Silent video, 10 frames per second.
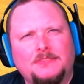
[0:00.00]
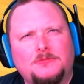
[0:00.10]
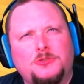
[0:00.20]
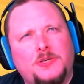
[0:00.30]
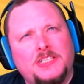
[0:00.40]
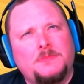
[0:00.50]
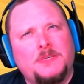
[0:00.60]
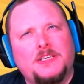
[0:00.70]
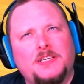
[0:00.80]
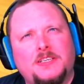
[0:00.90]

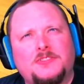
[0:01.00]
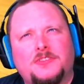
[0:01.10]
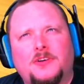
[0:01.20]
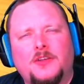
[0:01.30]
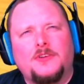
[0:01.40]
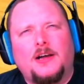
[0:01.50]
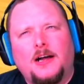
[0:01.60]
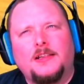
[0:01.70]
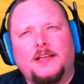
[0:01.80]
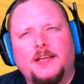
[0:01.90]
Christmas or other
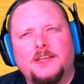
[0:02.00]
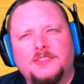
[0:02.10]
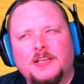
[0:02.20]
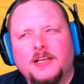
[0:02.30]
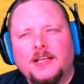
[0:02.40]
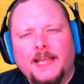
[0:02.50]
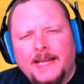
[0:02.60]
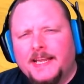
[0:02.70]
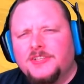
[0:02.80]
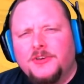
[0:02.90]
holidays. It
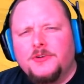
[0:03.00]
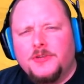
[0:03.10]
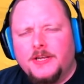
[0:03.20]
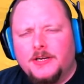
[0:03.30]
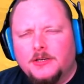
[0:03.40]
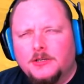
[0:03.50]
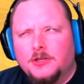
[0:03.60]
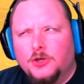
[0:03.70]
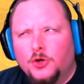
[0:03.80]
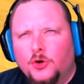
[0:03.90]
is a new year
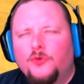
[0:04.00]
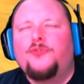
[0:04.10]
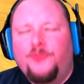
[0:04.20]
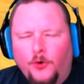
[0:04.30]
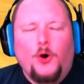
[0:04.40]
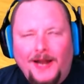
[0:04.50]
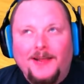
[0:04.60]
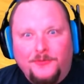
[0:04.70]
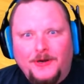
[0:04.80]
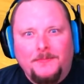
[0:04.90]
for
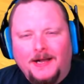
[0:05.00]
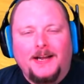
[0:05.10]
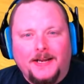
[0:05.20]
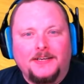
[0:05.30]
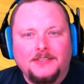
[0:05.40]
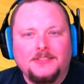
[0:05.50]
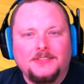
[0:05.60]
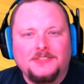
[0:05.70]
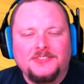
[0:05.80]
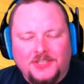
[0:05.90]
everybody.
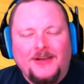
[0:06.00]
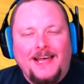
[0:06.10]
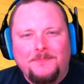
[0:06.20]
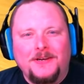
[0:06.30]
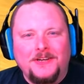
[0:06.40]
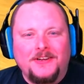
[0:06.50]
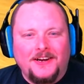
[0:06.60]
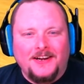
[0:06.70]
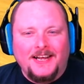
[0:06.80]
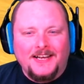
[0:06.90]
So Happy New
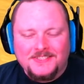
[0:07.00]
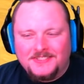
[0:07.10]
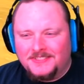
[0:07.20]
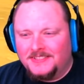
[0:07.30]
Year, guys.